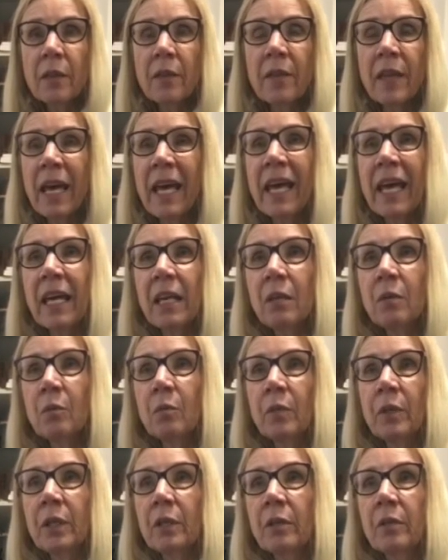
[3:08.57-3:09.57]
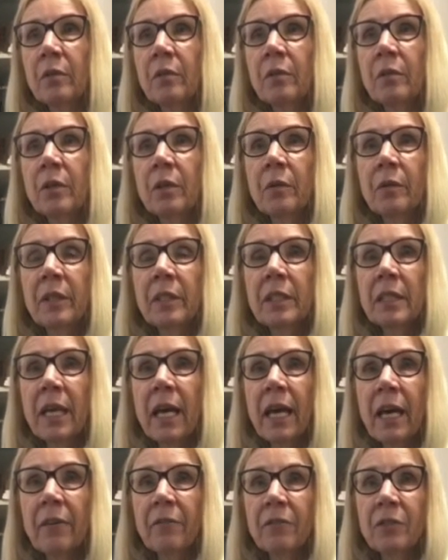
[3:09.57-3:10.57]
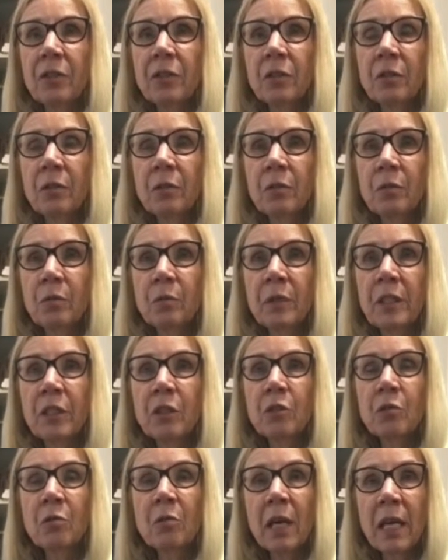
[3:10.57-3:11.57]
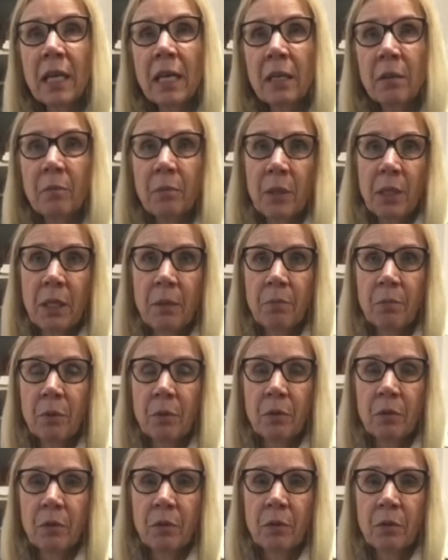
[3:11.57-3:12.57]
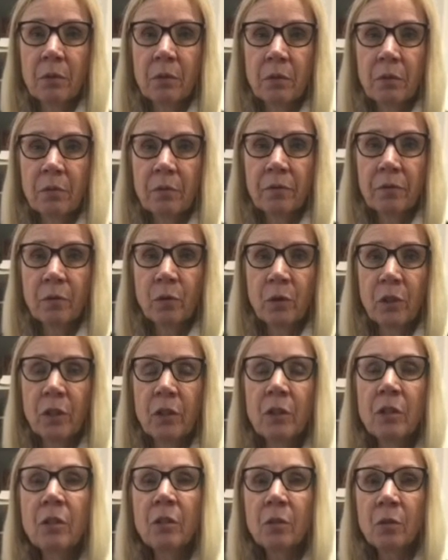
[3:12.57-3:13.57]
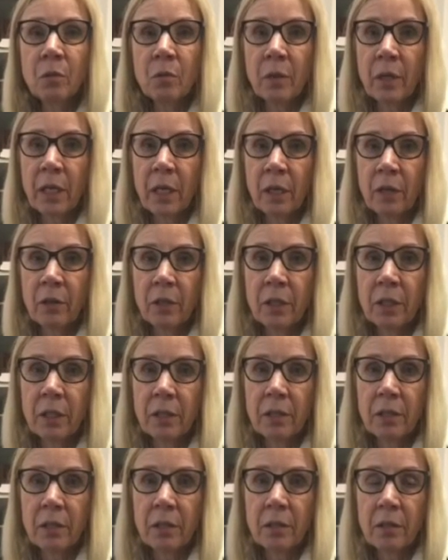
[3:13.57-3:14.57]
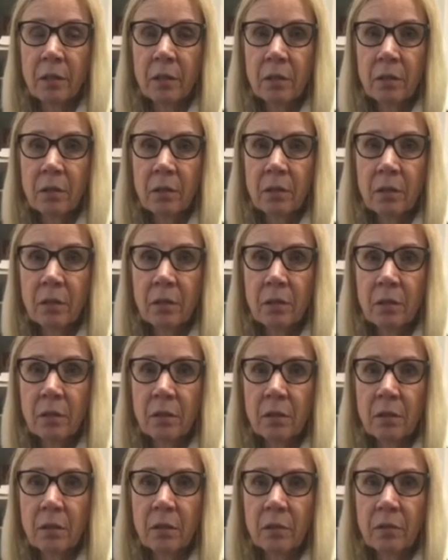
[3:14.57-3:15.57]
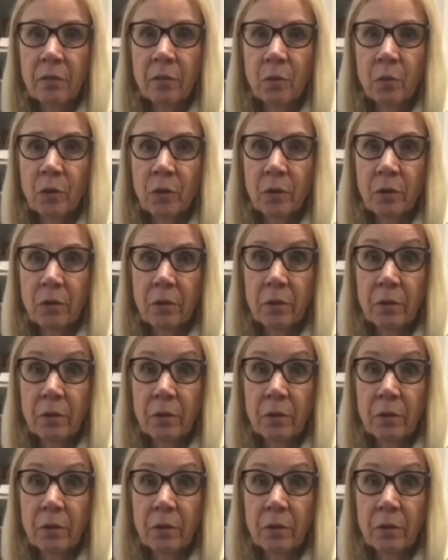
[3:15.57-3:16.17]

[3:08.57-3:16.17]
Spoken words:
then we're going to have to retrain people for new areas of work.